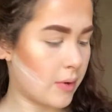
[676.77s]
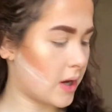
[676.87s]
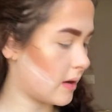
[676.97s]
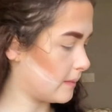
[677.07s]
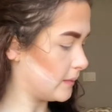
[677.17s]

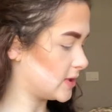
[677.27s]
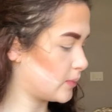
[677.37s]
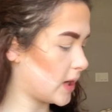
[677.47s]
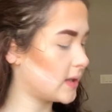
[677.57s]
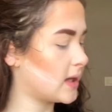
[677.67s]
but
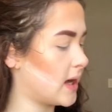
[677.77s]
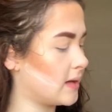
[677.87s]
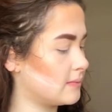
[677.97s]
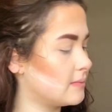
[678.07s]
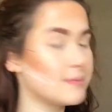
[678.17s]
spraying
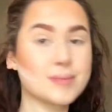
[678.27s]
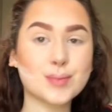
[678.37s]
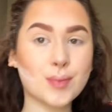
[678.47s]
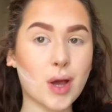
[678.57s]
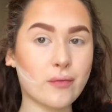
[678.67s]
that,
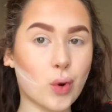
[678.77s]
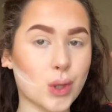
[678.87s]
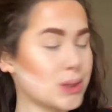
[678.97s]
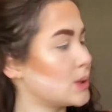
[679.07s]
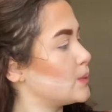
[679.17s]
of
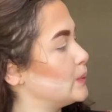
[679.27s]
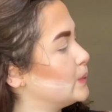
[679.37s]
course.